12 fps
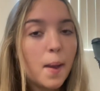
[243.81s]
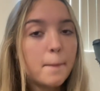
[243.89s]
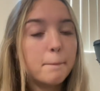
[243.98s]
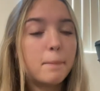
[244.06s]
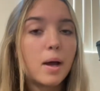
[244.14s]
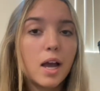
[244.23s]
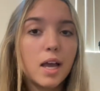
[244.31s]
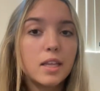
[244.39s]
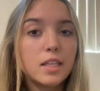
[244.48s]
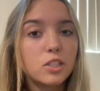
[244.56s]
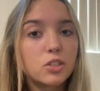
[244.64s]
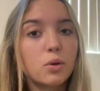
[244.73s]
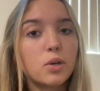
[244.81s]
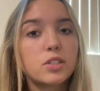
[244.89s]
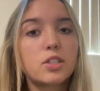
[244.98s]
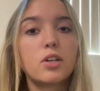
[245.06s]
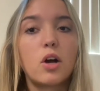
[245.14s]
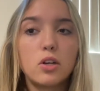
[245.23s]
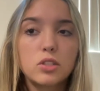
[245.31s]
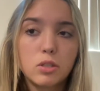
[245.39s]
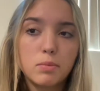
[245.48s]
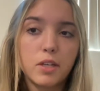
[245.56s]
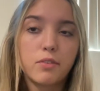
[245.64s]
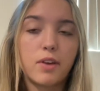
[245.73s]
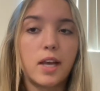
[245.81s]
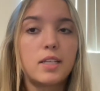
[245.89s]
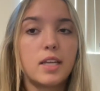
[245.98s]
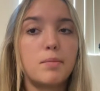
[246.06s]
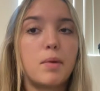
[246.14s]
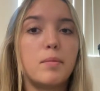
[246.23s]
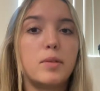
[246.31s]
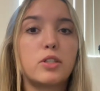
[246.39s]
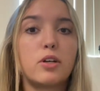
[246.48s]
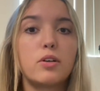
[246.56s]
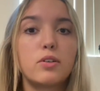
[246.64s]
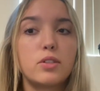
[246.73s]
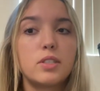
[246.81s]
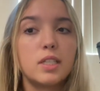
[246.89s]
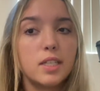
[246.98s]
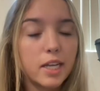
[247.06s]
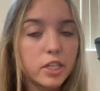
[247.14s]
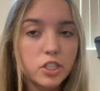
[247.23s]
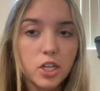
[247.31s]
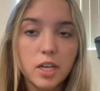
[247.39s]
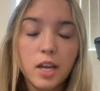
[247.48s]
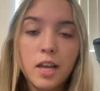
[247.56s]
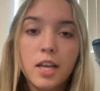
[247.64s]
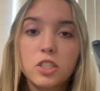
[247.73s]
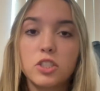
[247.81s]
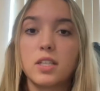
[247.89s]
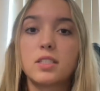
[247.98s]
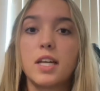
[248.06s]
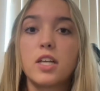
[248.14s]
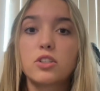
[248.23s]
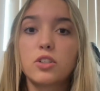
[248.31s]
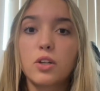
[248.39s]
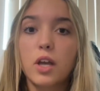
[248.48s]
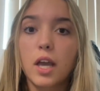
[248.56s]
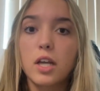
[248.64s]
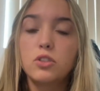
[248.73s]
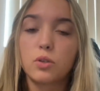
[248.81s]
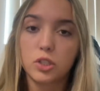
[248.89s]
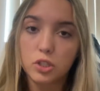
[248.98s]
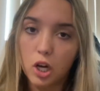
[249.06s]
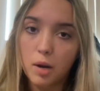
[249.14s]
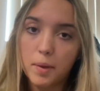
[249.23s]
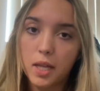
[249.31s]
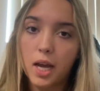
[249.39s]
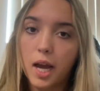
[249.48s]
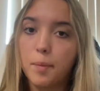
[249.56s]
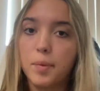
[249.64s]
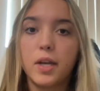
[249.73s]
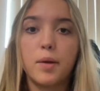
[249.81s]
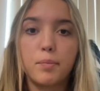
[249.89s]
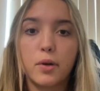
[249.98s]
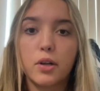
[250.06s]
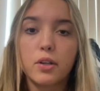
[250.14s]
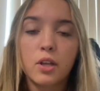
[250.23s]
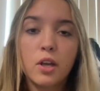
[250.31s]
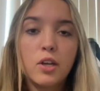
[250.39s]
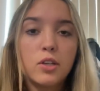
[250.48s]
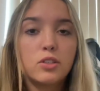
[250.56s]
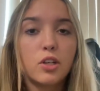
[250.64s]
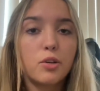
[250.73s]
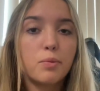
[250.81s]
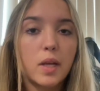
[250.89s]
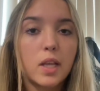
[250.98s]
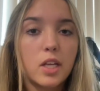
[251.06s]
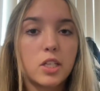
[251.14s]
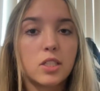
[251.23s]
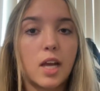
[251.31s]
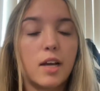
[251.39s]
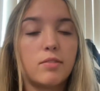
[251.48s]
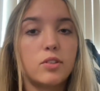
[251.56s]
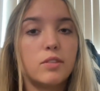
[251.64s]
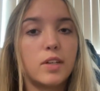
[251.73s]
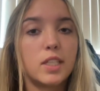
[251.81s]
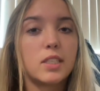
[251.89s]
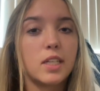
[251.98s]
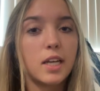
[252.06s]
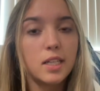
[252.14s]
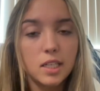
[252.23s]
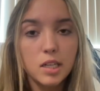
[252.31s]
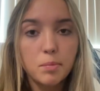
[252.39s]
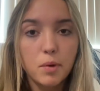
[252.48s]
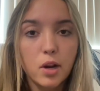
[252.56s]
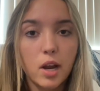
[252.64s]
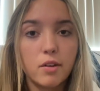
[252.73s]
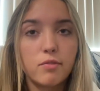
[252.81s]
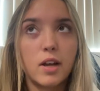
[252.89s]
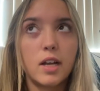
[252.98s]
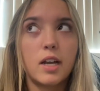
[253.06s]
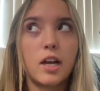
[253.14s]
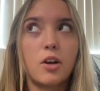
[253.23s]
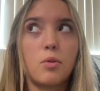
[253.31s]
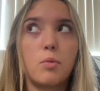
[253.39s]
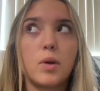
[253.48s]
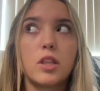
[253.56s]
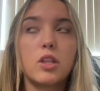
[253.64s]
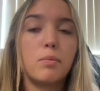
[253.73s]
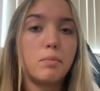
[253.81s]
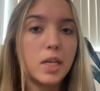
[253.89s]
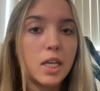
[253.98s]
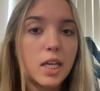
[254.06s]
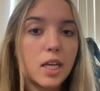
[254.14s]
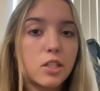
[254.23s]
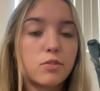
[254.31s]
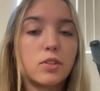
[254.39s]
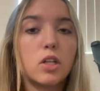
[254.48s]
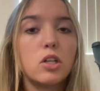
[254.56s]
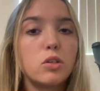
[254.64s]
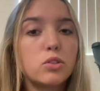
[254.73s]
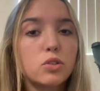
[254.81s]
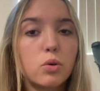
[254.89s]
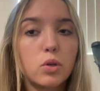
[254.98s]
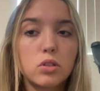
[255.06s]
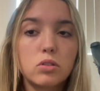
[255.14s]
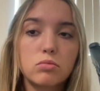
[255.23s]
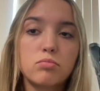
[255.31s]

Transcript: But these scores can also be affected by maternal sedation, gestational age, or trauma that happened at birth. So you really just have to investigate deeper and find out what the meaning is for the low scores.